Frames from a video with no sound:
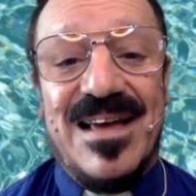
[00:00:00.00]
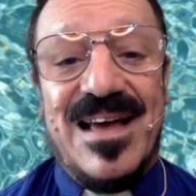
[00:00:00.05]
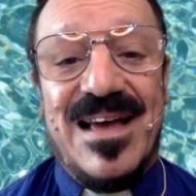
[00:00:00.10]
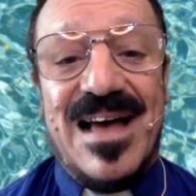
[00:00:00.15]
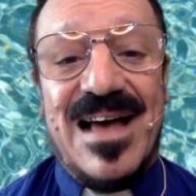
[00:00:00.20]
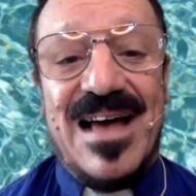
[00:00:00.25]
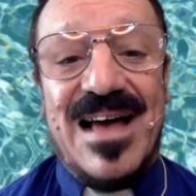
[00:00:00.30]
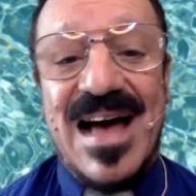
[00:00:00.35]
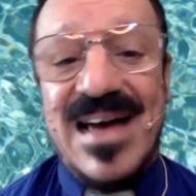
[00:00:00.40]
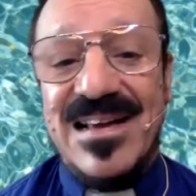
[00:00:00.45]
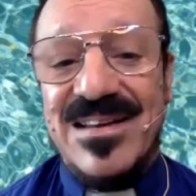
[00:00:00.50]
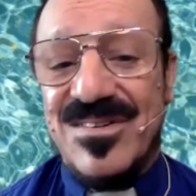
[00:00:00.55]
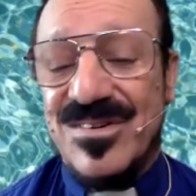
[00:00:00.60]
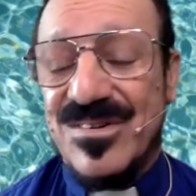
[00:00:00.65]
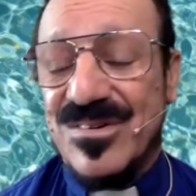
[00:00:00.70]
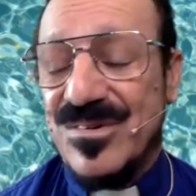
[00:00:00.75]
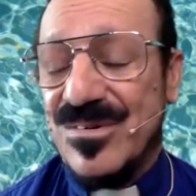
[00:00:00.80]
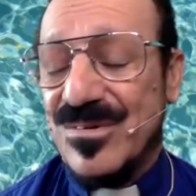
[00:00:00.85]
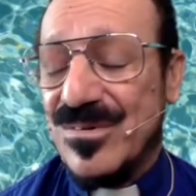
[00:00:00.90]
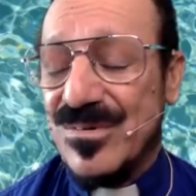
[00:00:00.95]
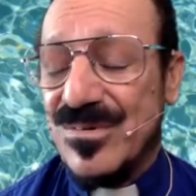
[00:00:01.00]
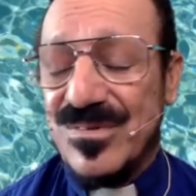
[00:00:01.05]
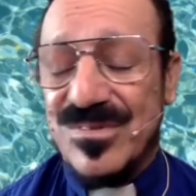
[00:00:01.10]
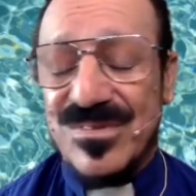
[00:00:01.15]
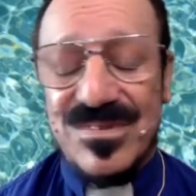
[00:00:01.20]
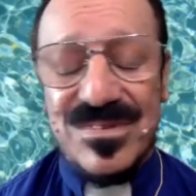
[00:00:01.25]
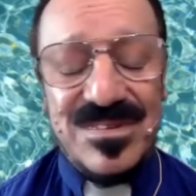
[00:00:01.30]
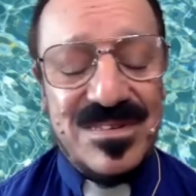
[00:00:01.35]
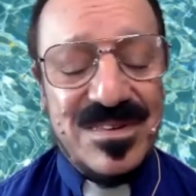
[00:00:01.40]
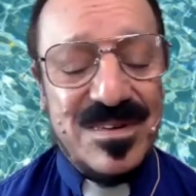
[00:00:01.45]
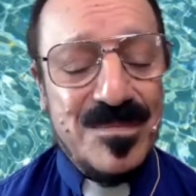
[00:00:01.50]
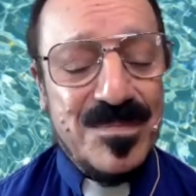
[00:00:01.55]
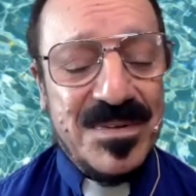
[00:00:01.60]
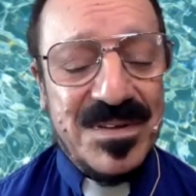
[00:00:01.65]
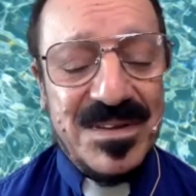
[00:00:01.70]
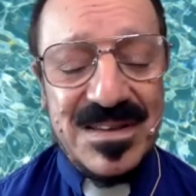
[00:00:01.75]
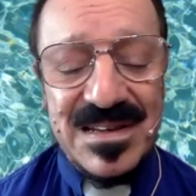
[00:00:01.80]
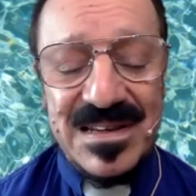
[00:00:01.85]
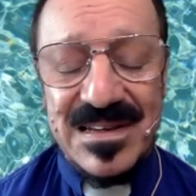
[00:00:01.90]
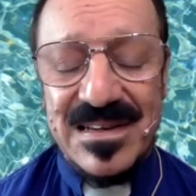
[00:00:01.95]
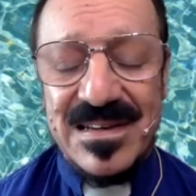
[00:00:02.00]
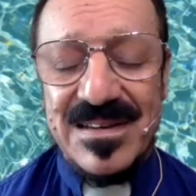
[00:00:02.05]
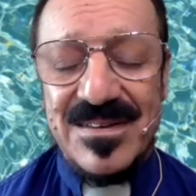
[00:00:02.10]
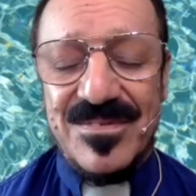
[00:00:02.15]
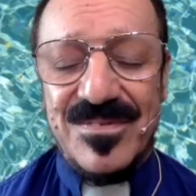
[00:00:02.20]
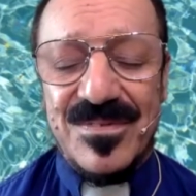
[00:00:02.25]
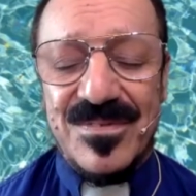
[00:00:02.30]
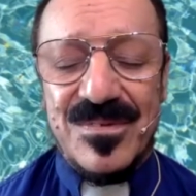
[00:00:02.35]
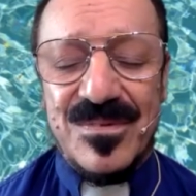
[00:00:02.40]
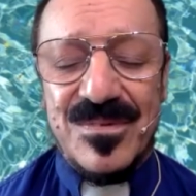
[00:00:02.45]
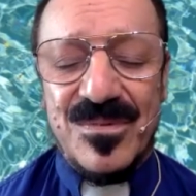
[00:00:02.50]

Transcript: I choose to believe